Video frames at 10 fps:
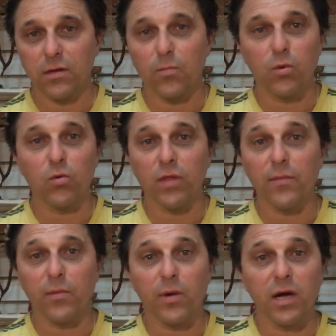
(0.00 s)
pull them
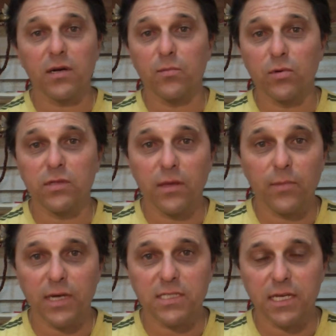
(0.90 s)
apart and put them
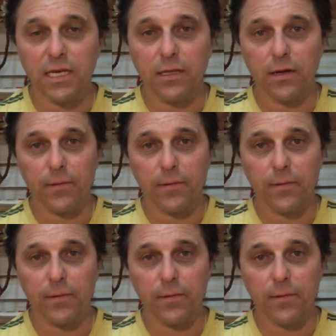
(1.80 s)
back together.